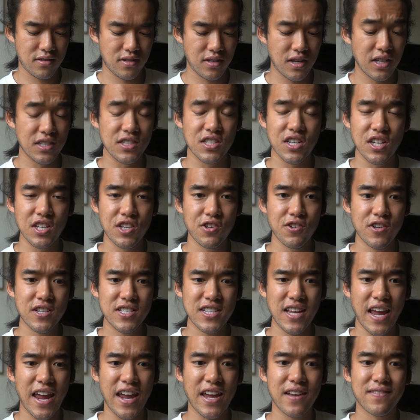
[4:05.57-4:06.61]

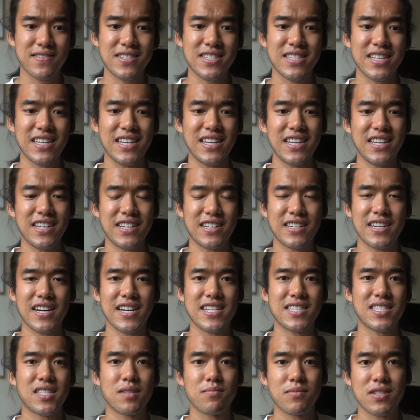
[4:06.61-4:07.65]
continuous AFC
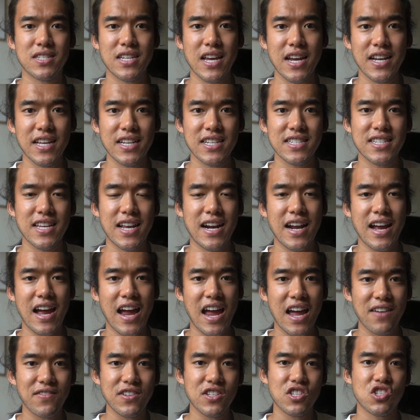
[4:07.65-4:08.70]
custom settings that I
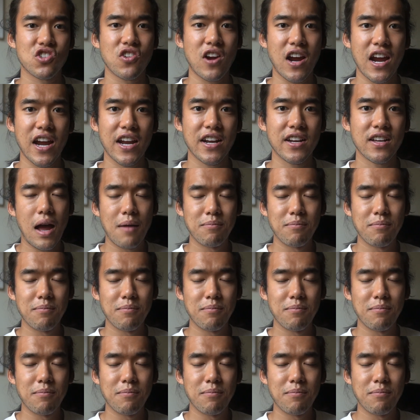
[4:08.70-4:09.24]
haven't tried.